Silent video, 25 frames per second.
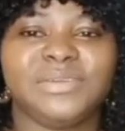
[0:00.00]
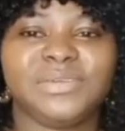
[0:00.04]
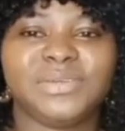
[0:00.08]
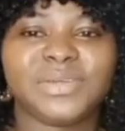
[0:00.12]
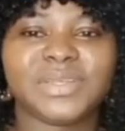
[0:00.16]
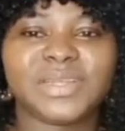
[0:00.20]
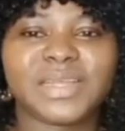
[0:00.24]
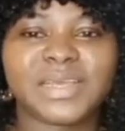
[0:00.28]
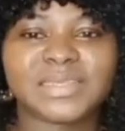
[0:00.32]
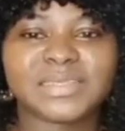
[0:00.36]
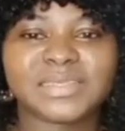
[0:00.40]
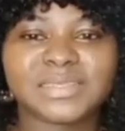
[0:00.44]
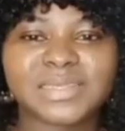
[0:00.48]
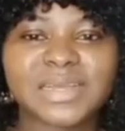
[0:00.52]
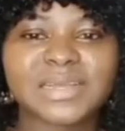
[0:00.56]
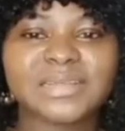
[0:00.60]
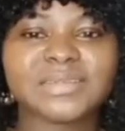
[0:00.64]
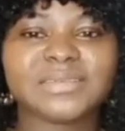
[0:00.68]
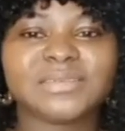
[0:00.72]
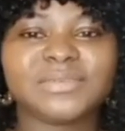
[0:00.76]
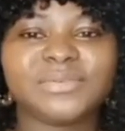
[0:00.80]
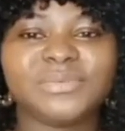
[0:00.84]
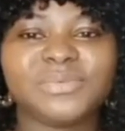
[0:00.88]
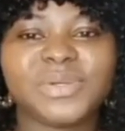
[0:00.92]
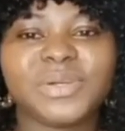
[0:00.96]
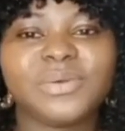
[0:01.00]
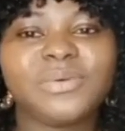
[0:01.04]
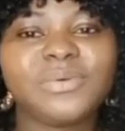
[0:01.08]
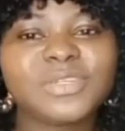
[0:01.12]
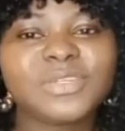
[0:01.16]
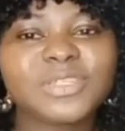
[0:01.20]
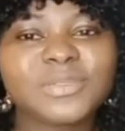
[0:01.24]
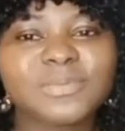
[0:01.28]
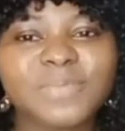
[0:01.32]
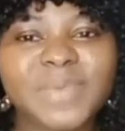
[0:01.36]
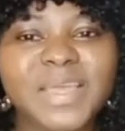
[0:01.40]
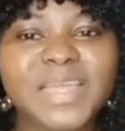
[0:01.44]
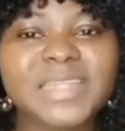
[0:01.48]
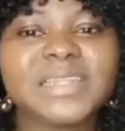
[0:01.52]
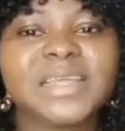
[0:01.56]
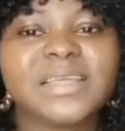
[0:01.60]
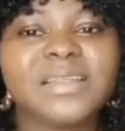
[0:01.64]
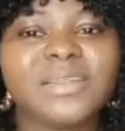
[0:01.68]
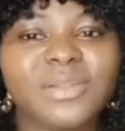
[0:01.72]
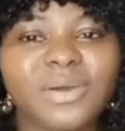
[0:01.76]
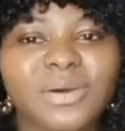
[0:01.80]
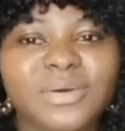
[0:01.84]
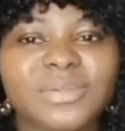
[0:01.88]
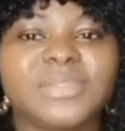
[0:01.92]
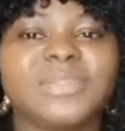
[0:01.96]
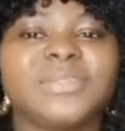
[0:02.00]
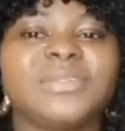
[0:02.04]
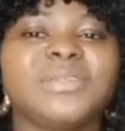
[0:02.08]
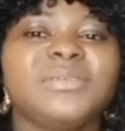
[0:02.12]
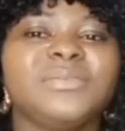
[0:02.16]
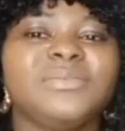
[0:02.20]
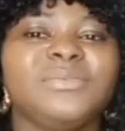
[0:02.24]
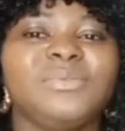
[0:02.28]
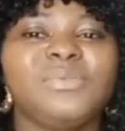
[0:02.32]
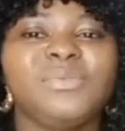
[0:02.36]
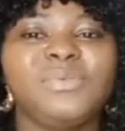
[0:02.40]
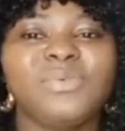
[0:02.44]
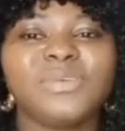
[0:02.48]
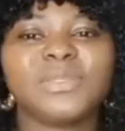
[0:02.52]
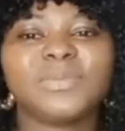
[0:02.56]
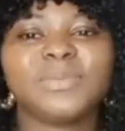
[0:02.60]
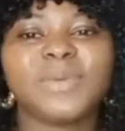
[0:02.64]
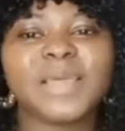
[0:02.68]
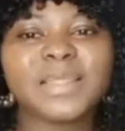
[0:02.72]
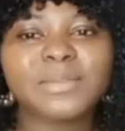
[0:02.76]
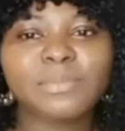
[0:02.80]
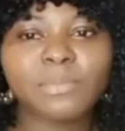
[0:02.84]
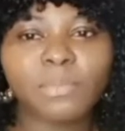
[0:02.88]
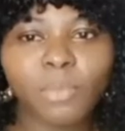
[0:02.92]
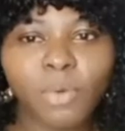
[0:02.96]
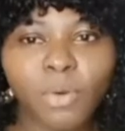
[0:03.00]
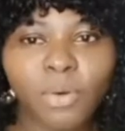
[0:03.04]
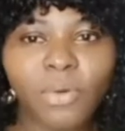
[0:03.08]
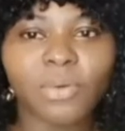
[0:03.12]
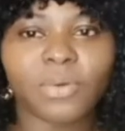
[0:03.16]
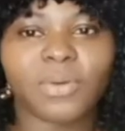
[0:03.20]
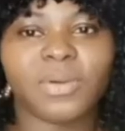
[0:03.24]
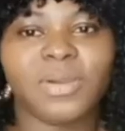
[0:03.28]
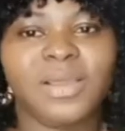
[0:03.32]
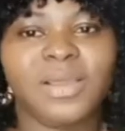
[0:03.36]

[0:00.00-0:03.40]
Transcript: You understand? We go spend a lot. We go spend more.